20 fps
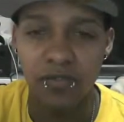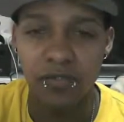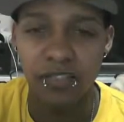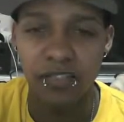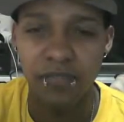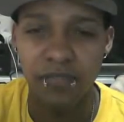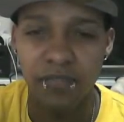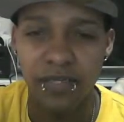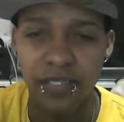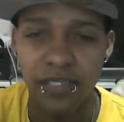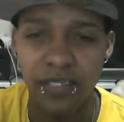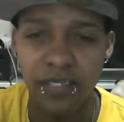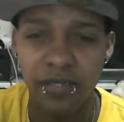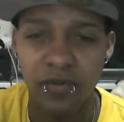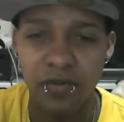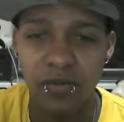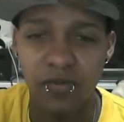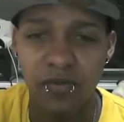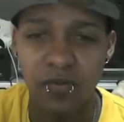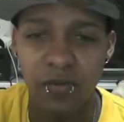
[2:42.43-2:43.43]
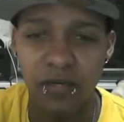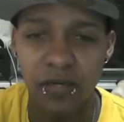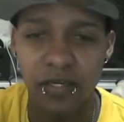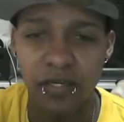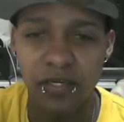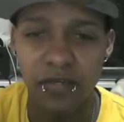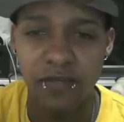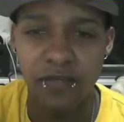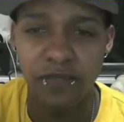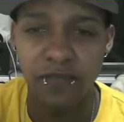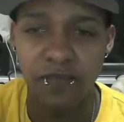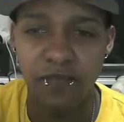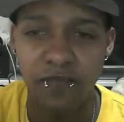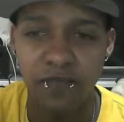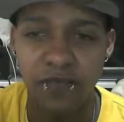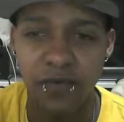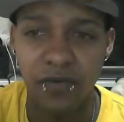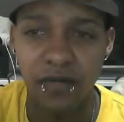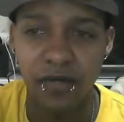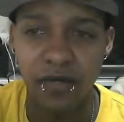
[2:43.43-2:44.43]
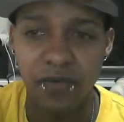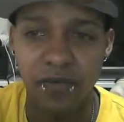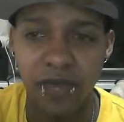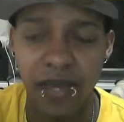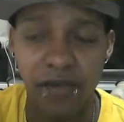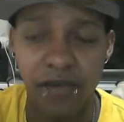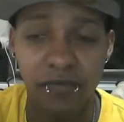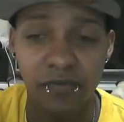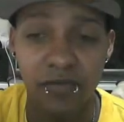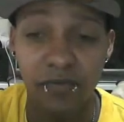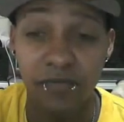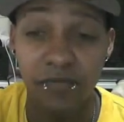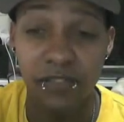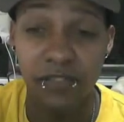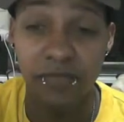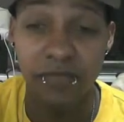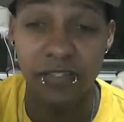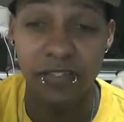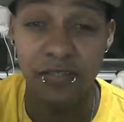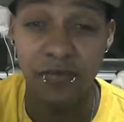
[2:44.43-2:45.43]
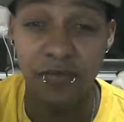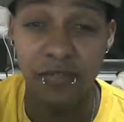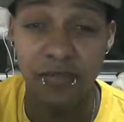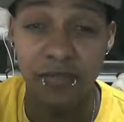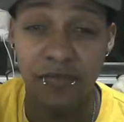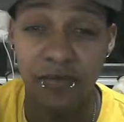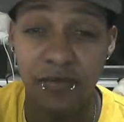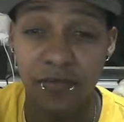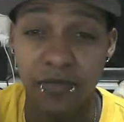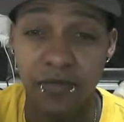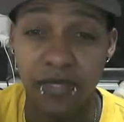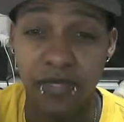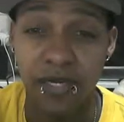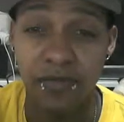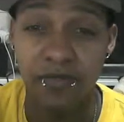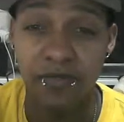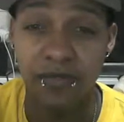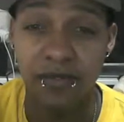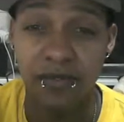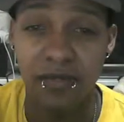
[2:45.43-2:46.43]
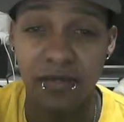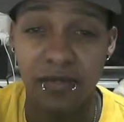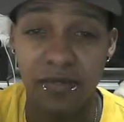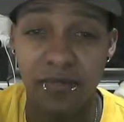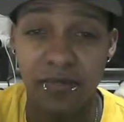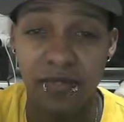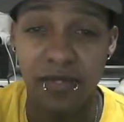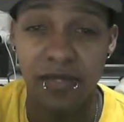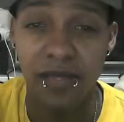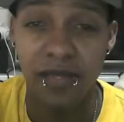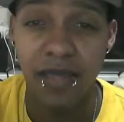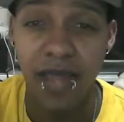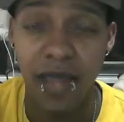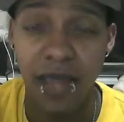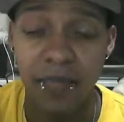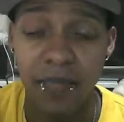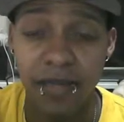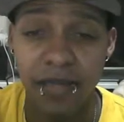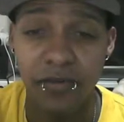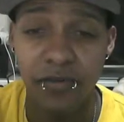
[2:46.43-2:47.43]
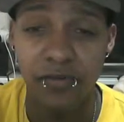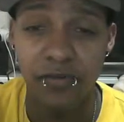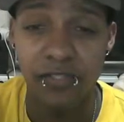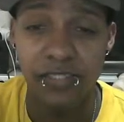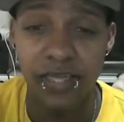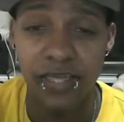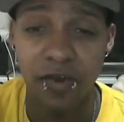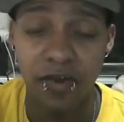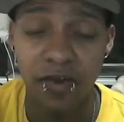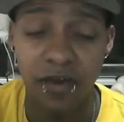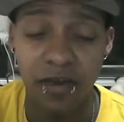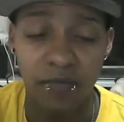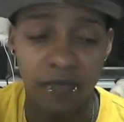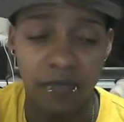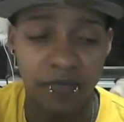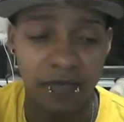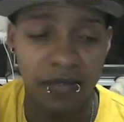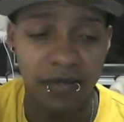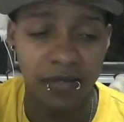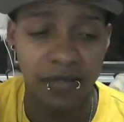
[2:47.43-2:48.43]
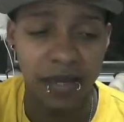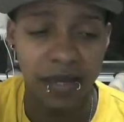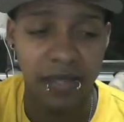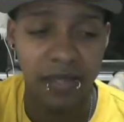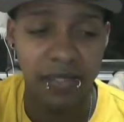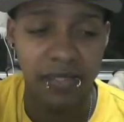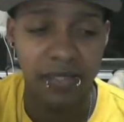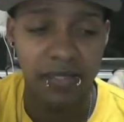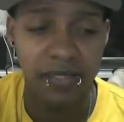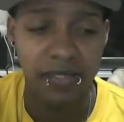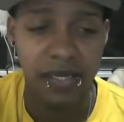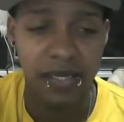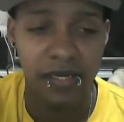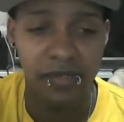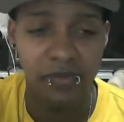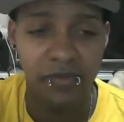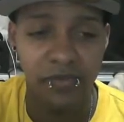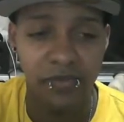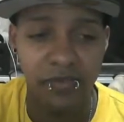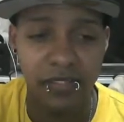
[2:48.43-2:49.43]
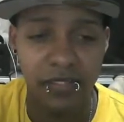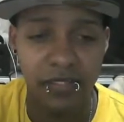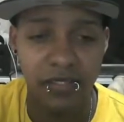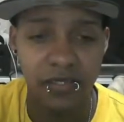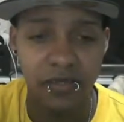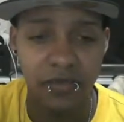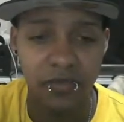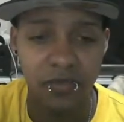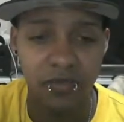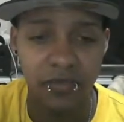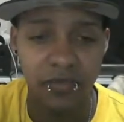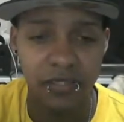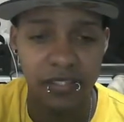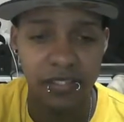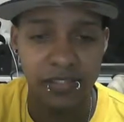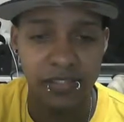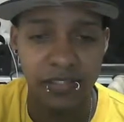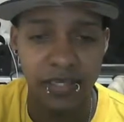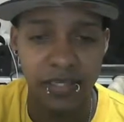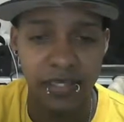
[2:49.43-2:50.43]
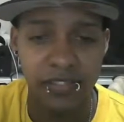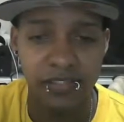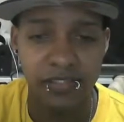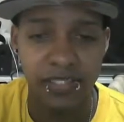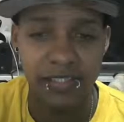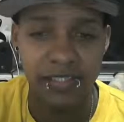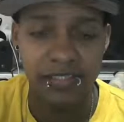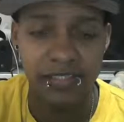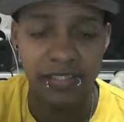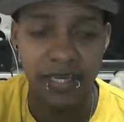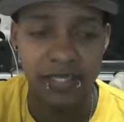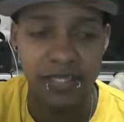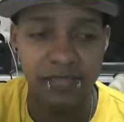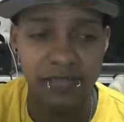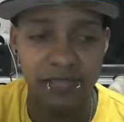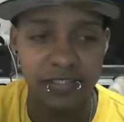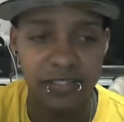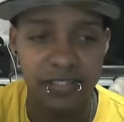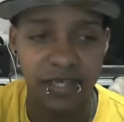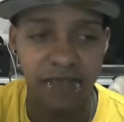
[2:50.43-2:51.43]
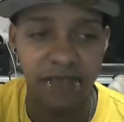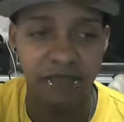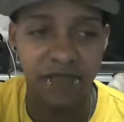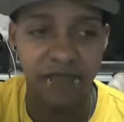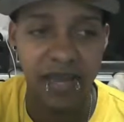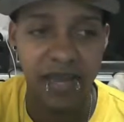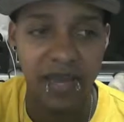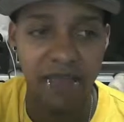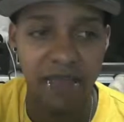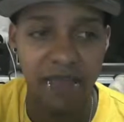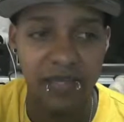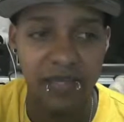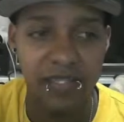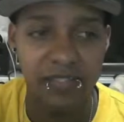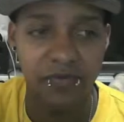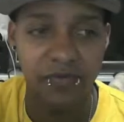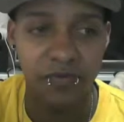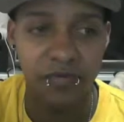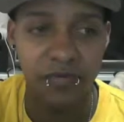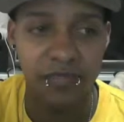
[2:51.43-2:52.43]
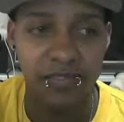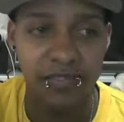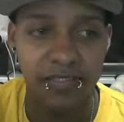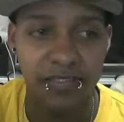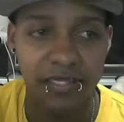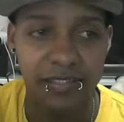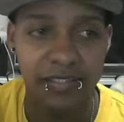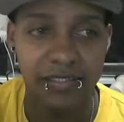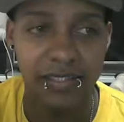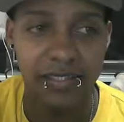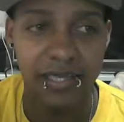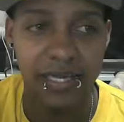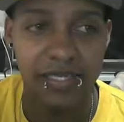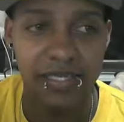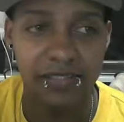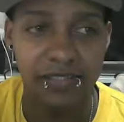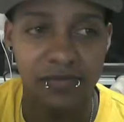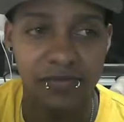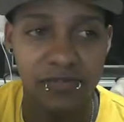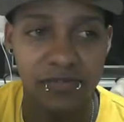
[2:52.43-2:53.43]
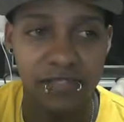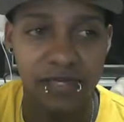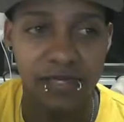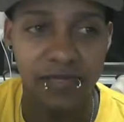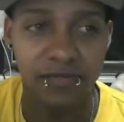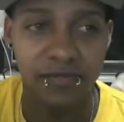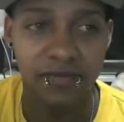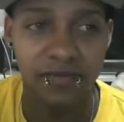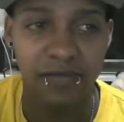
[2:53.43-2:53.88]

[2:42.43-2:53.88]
Depending on where you're from, I don't know if it depends on where you're from or not. I noticed I got in and out of the window where they kind of checked documents in like 5 minutes, whereas like the guy who was like